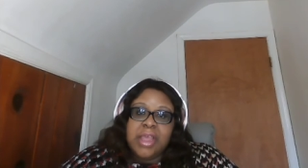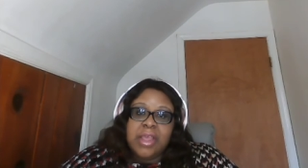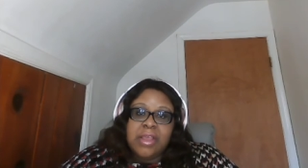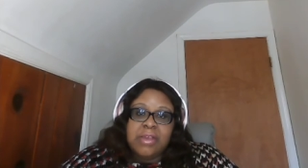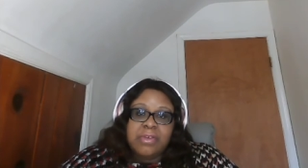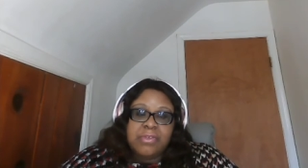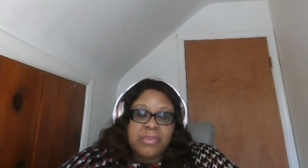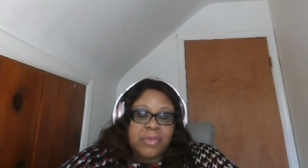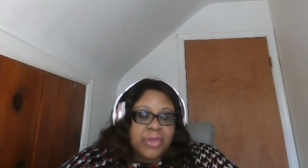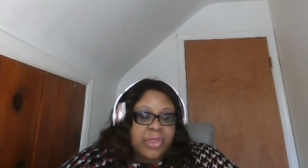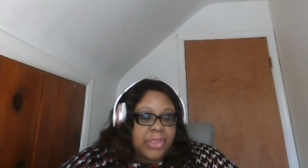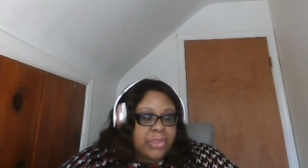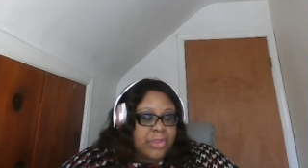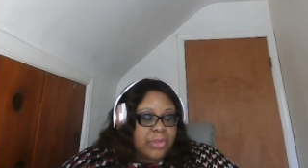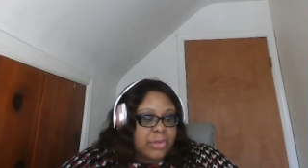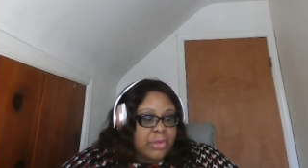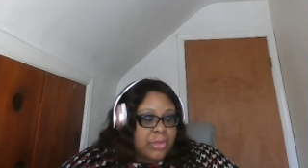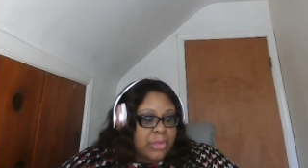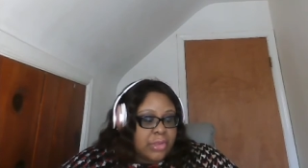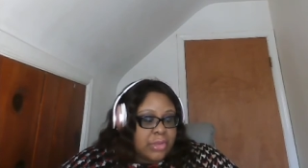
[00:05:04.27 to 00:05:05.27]
for a
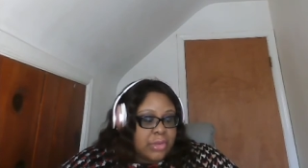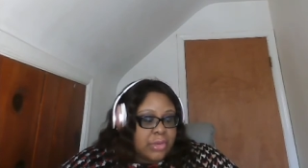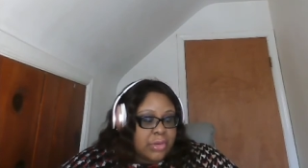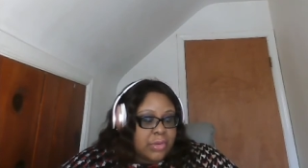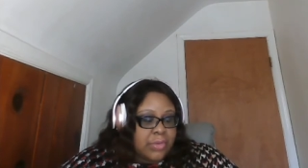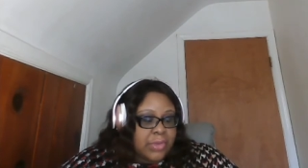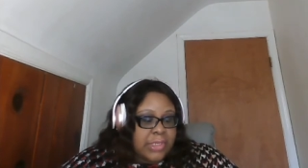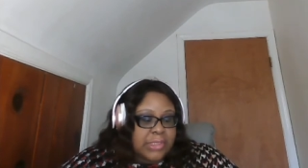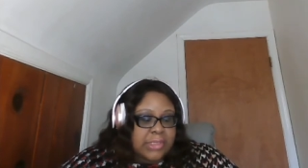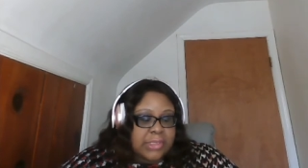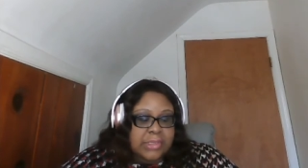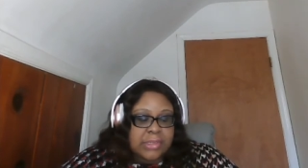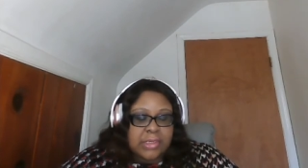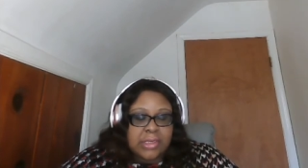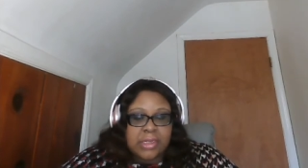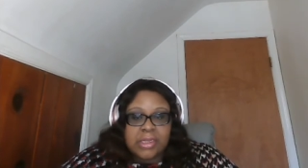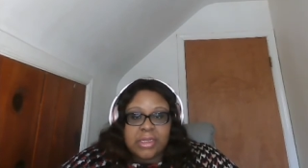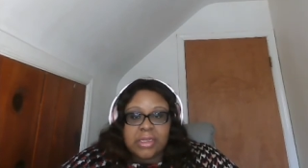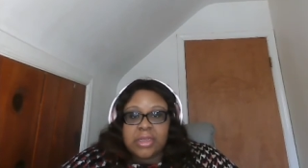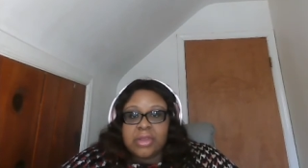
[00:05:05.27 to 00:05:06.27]
young girl. It's
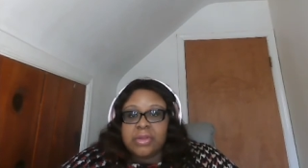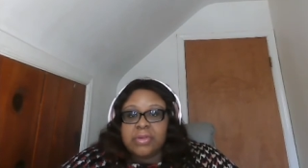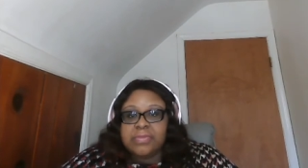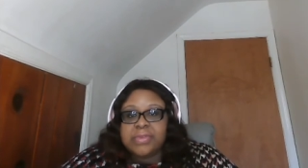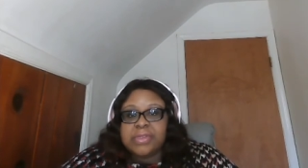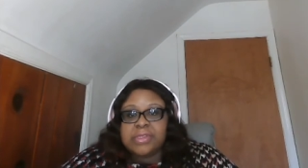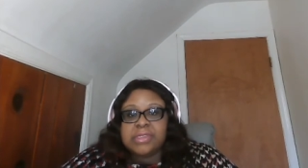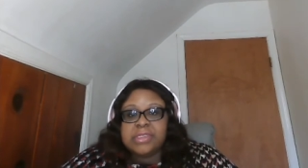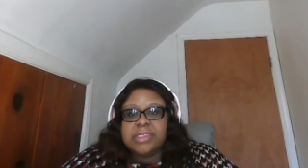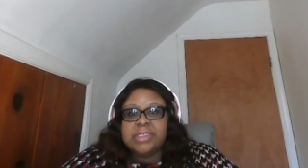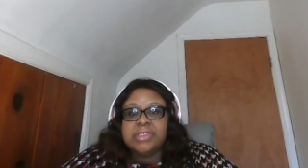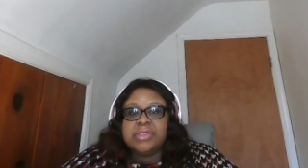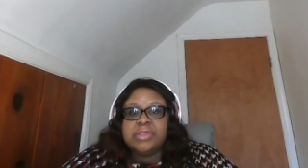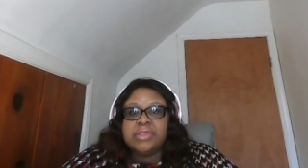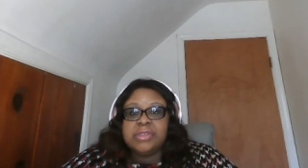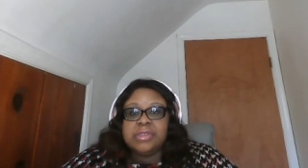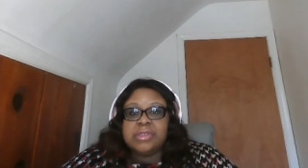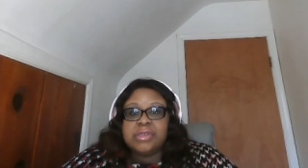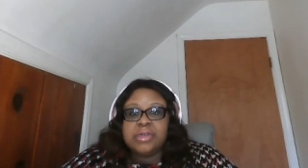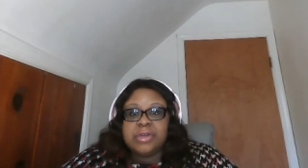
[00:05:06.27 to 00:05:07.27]
a
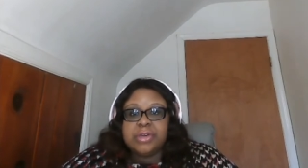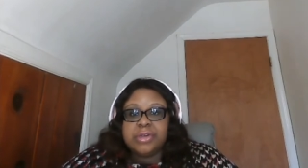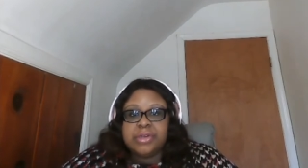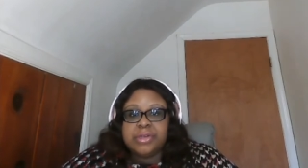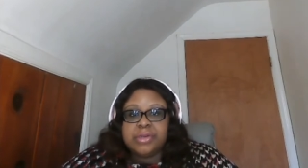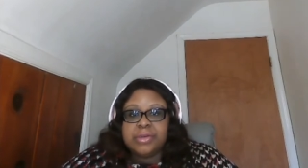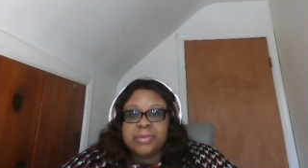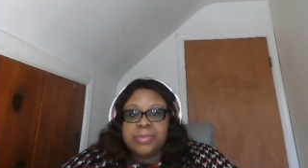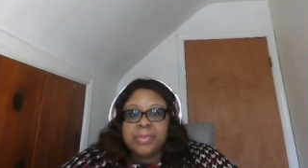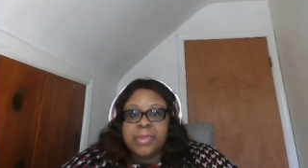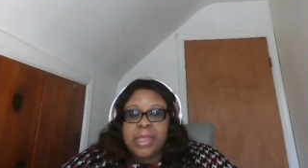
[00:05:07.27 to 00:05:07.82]
conversation starter,